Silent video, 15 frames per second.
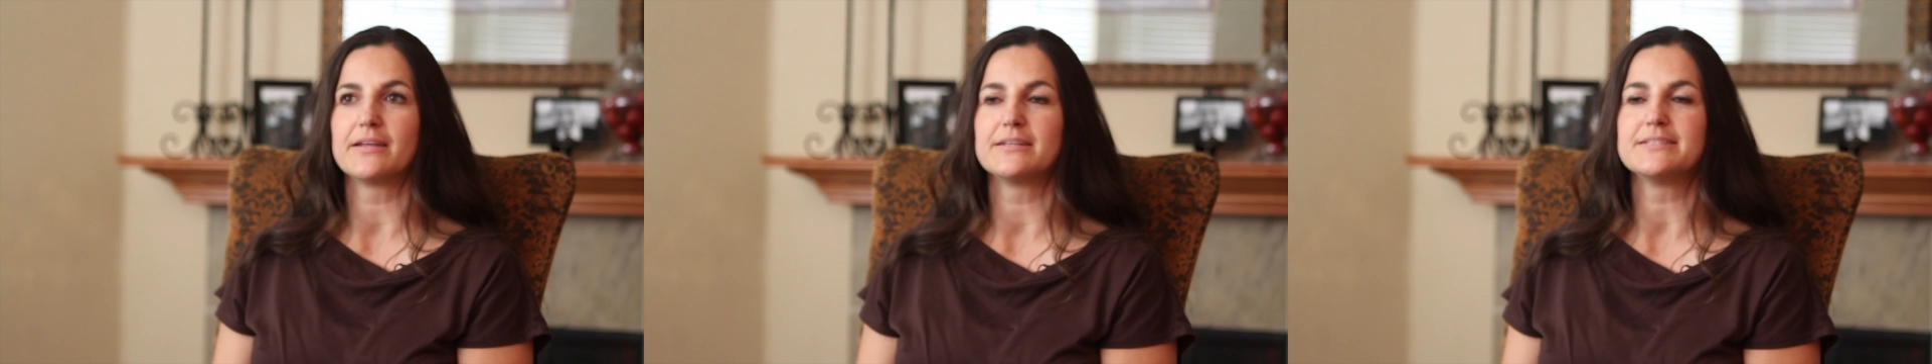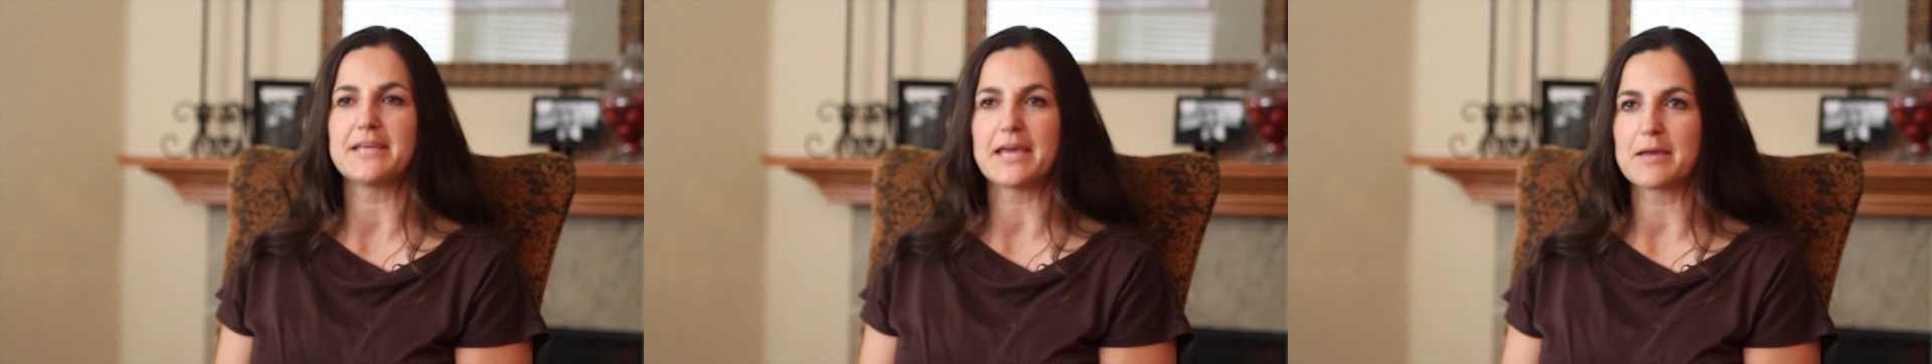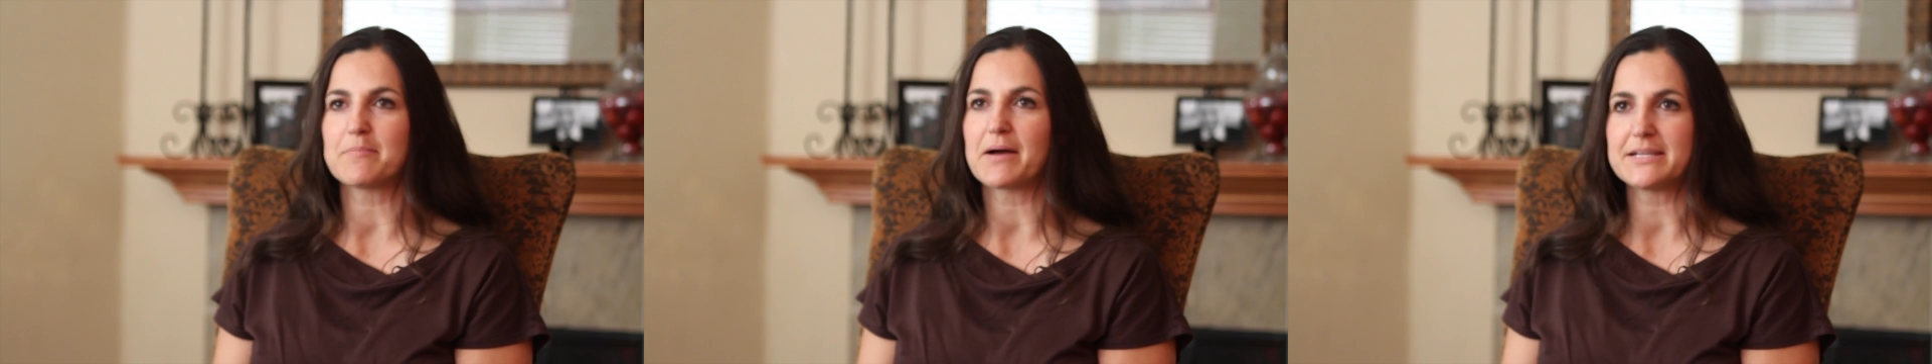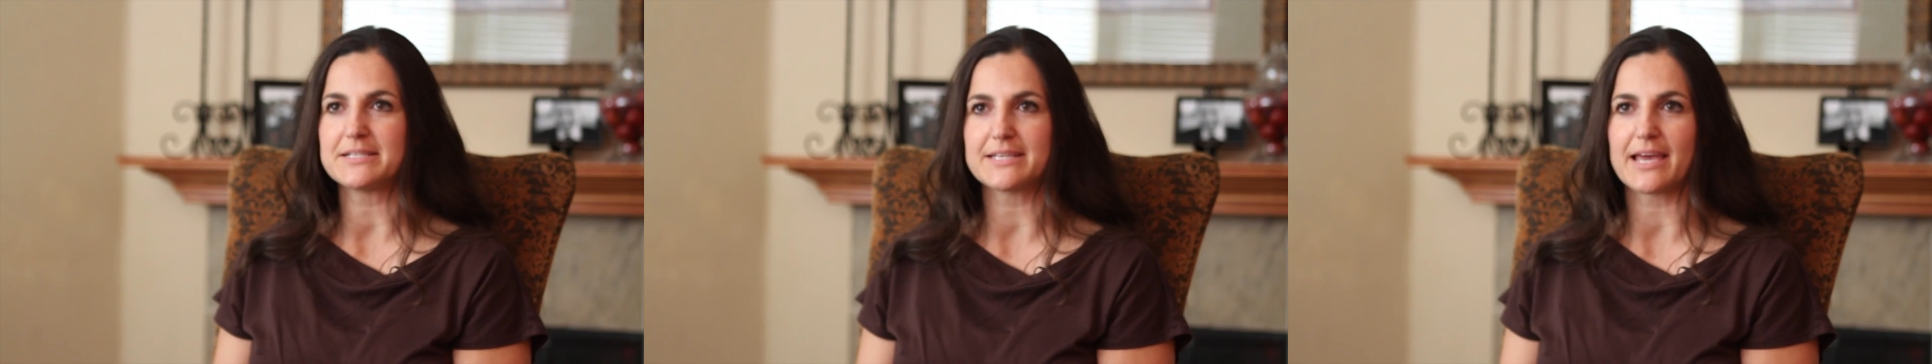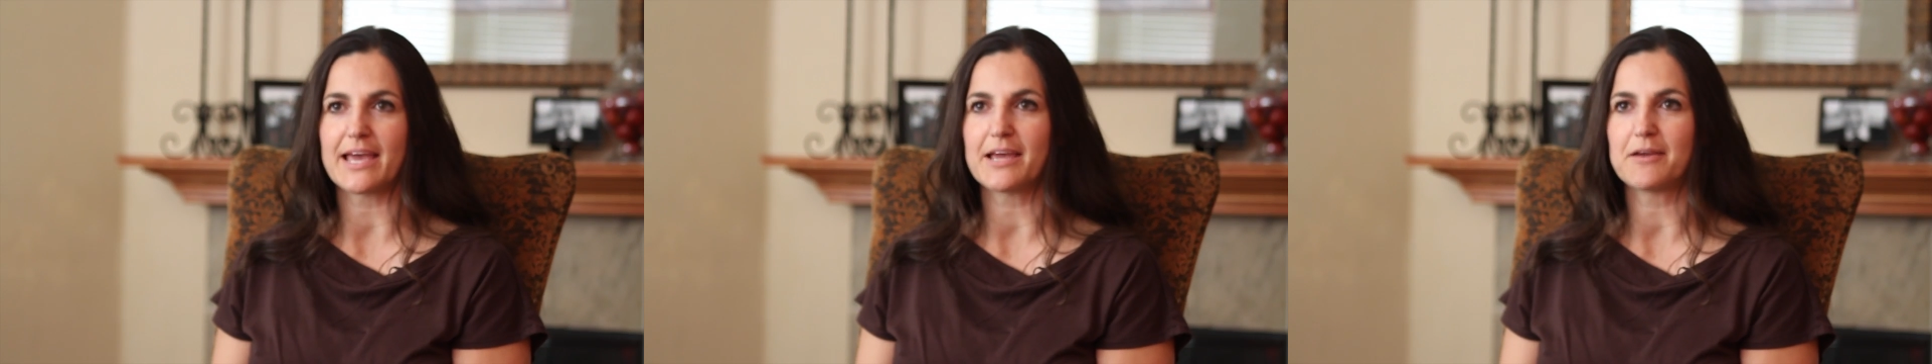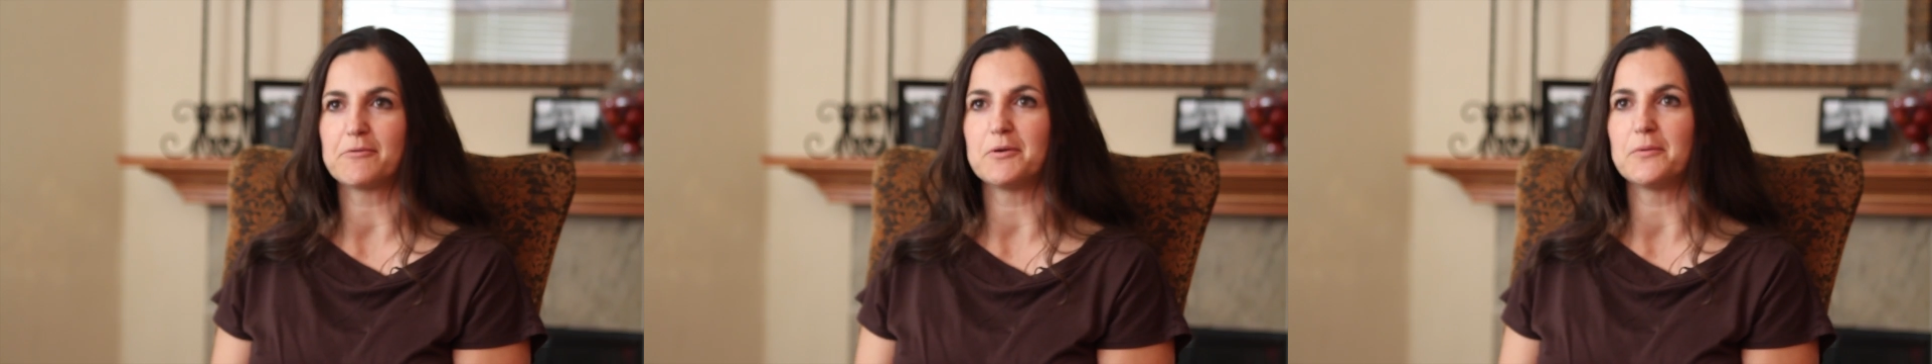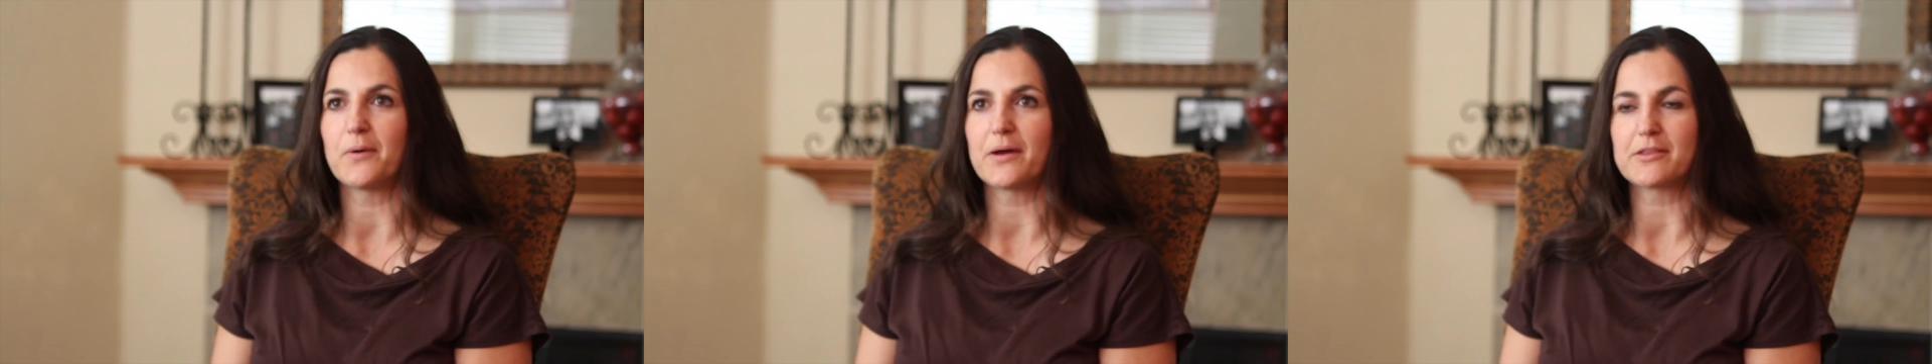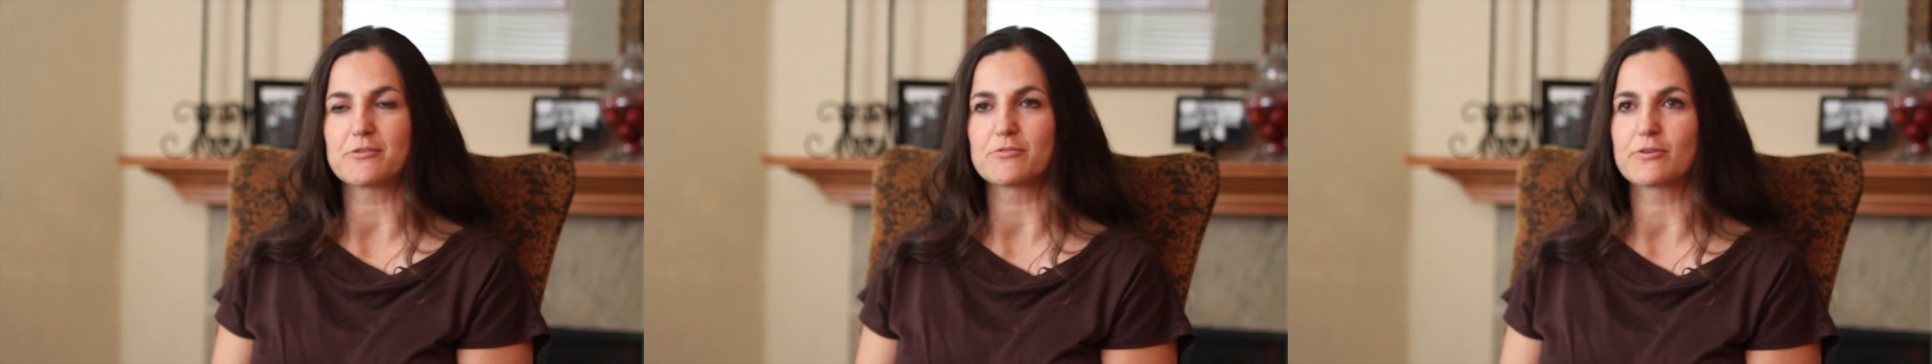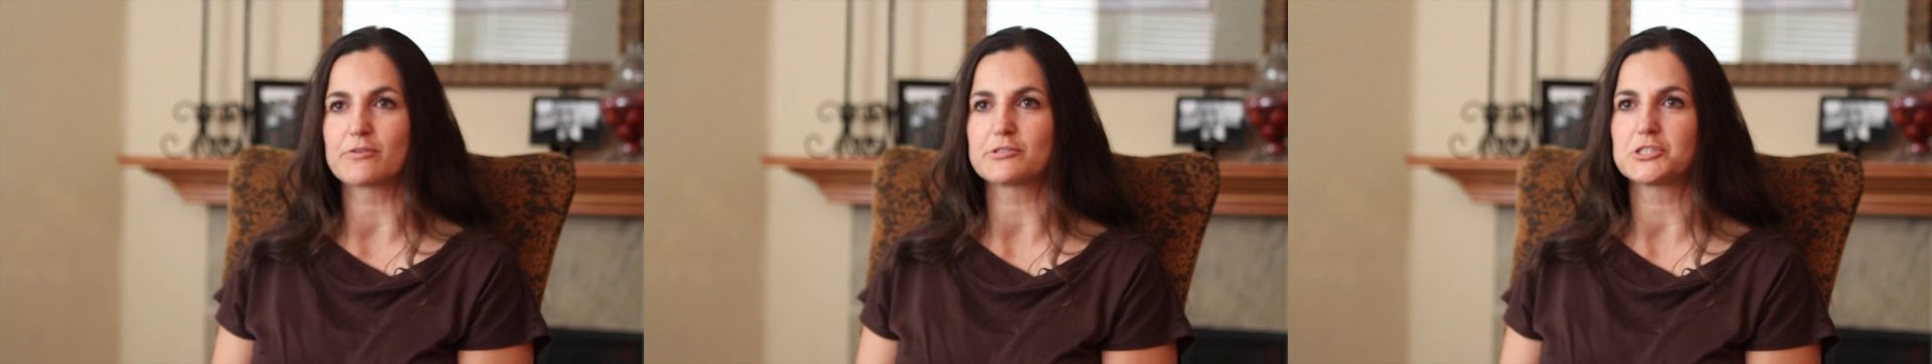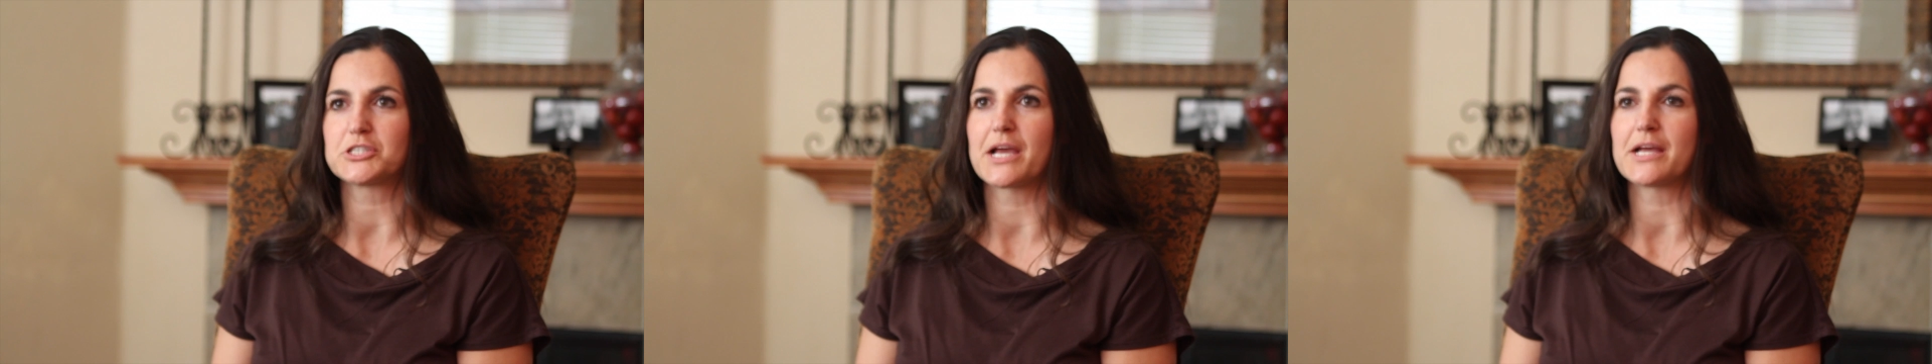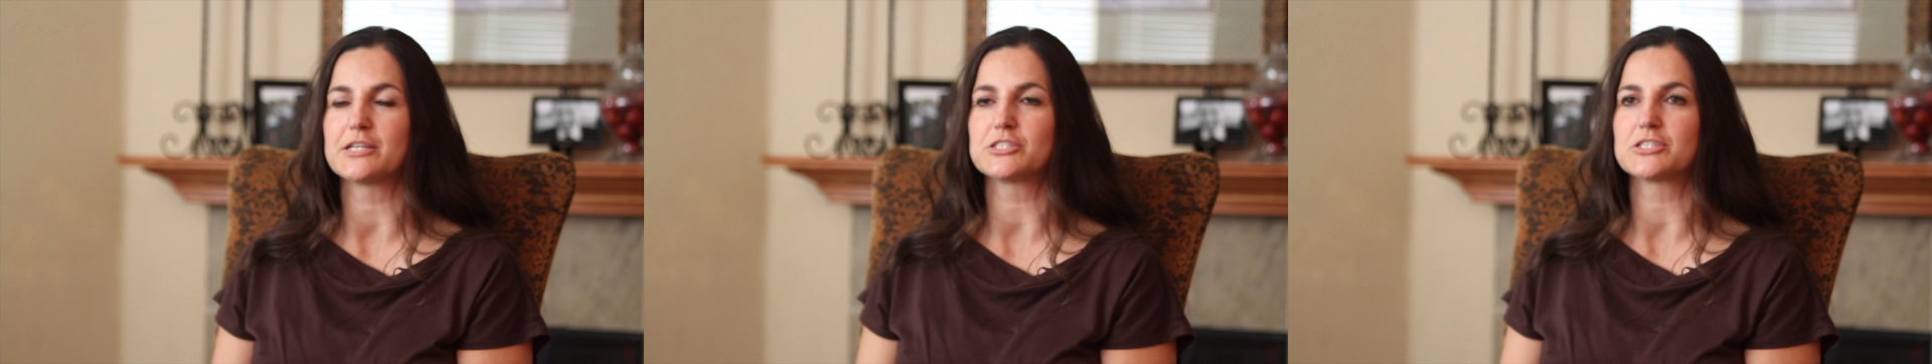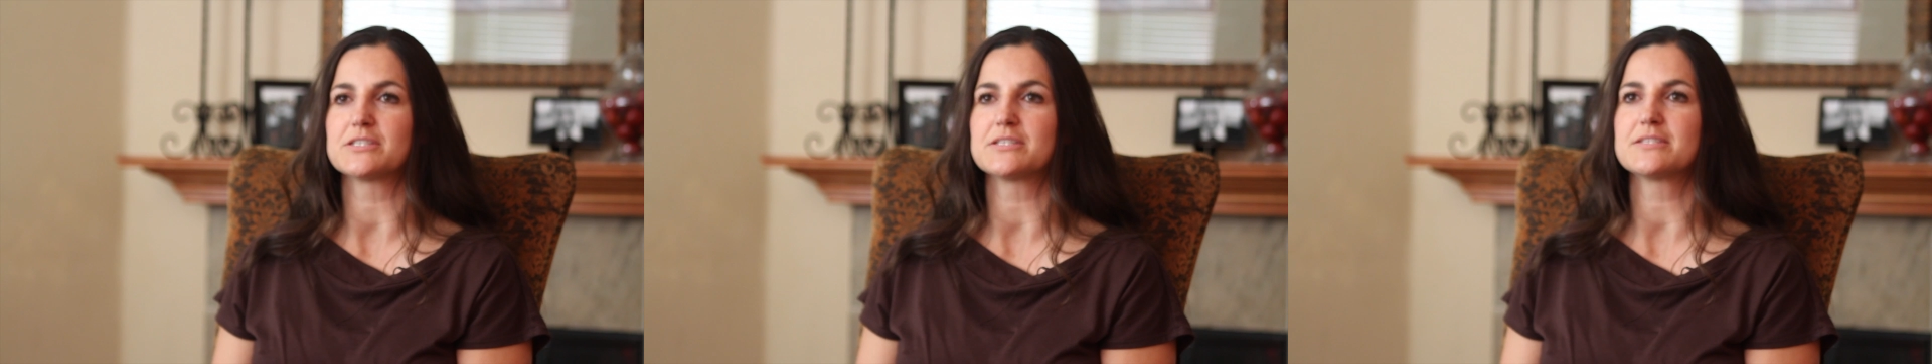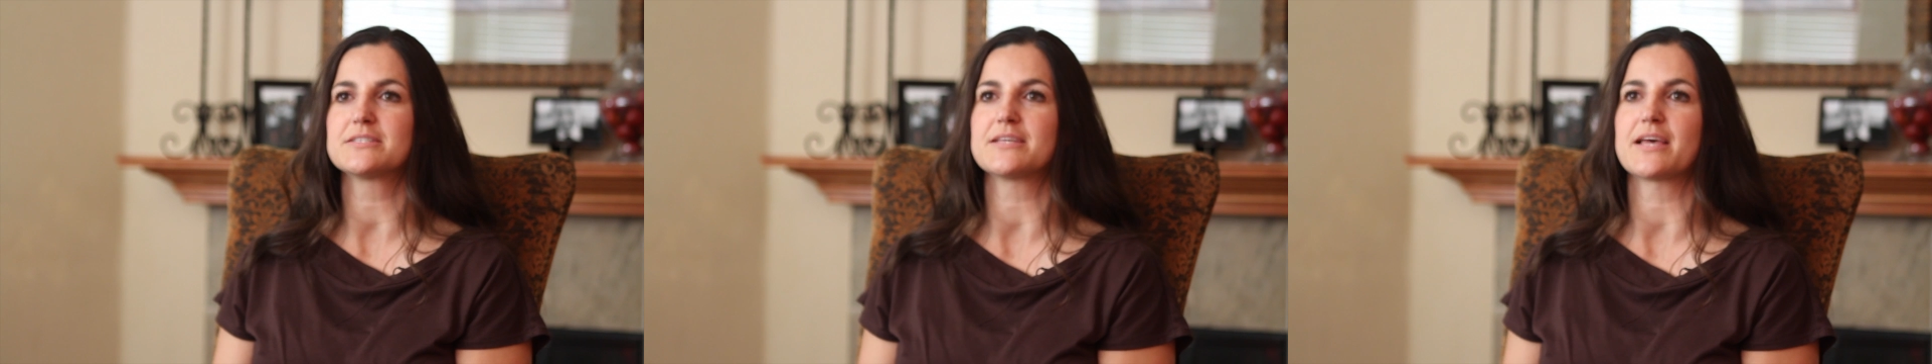day by day we went through those changes